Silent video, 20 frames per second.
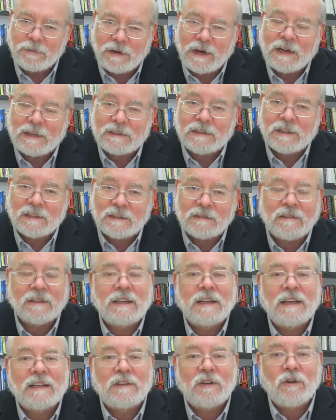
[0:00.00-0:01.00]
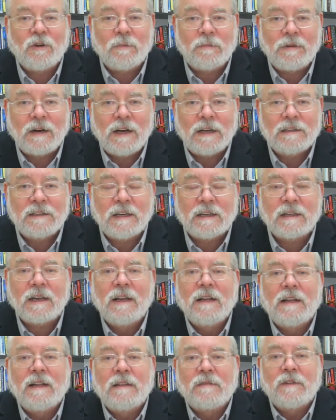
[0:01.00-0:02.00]
process looking at the whole project,
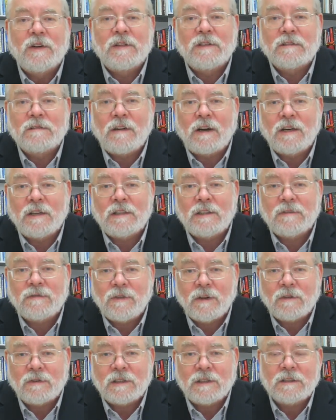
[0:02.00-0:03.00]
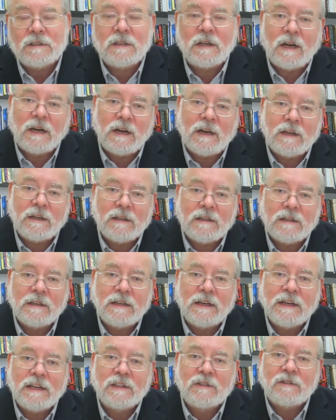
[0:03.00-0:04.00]
there's a large focus
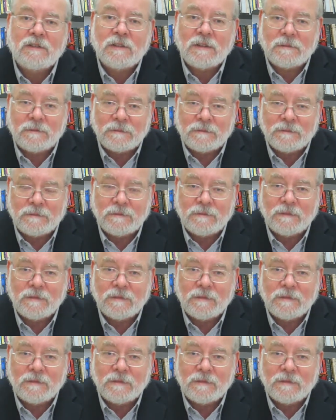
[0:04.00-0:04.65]
on interim